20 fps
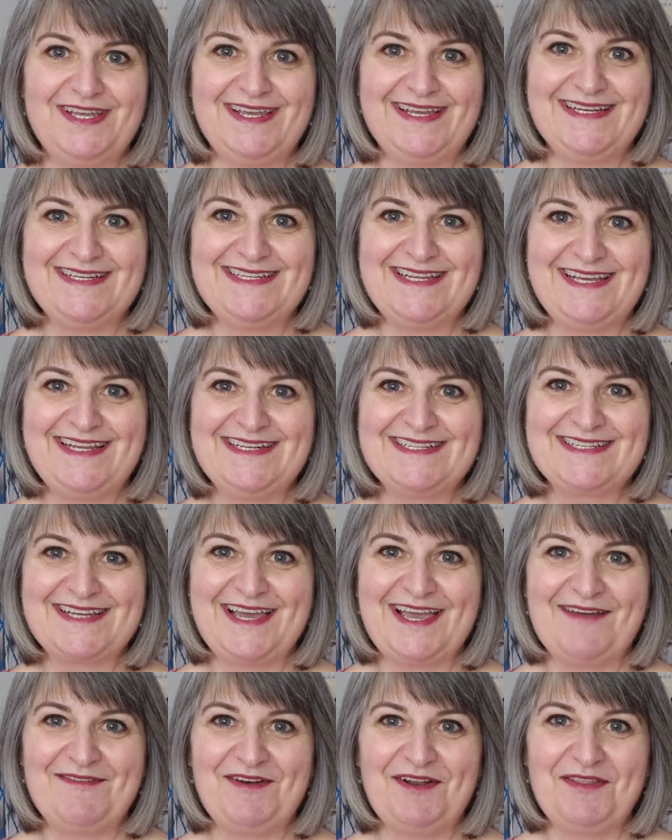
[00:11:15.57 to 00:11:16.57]
Hint, hint, I
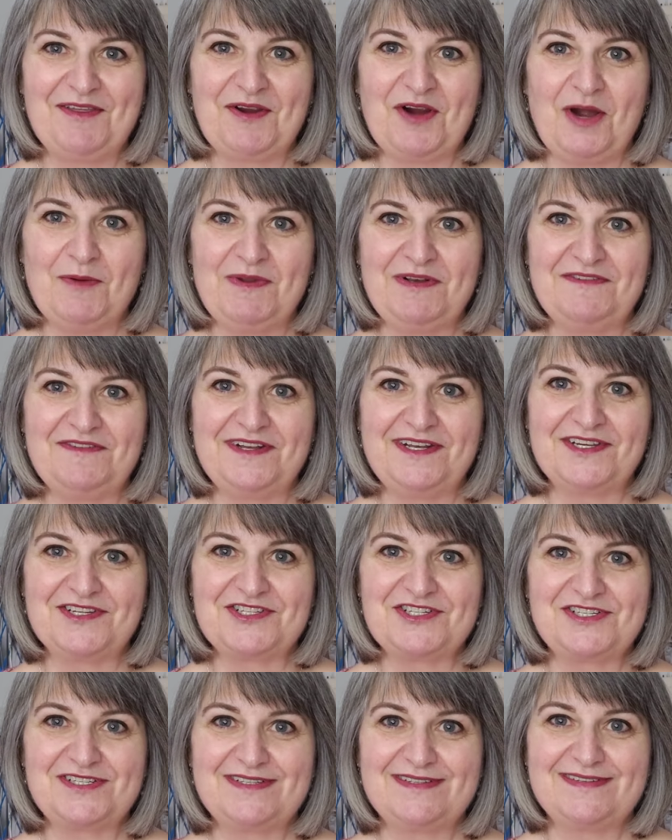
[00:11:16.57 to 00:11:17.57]
have another garment
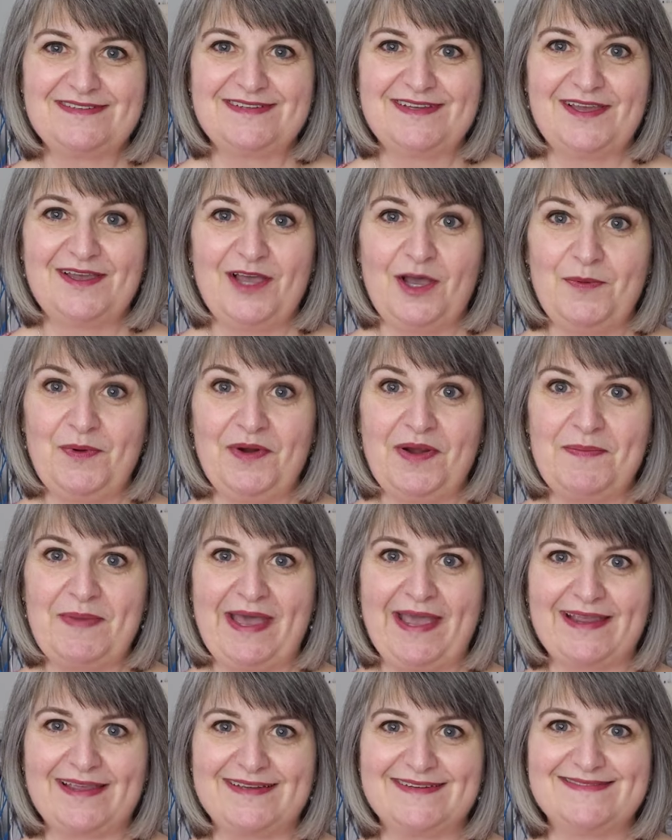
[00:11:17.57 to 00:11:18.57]
finished. I'll be right
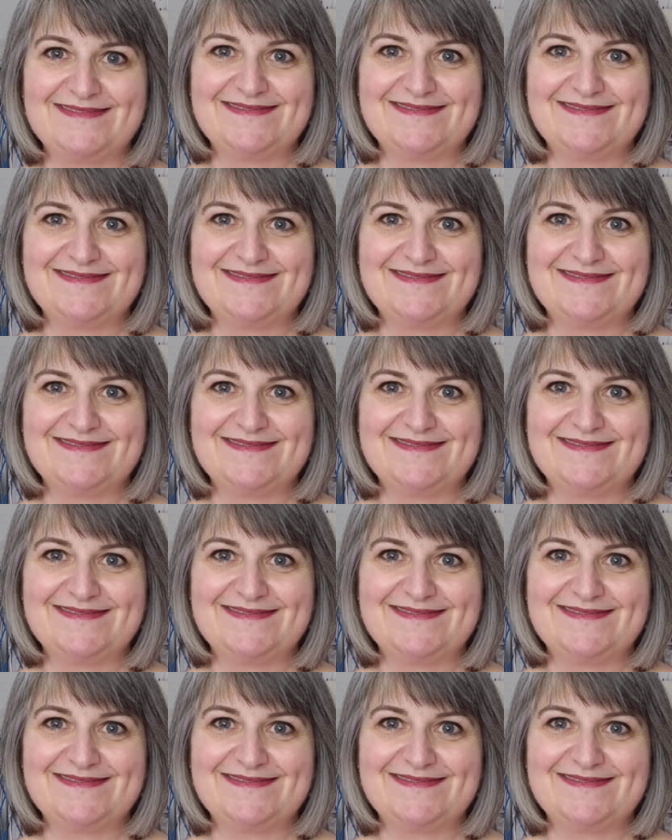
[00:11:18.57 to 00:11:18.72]
back.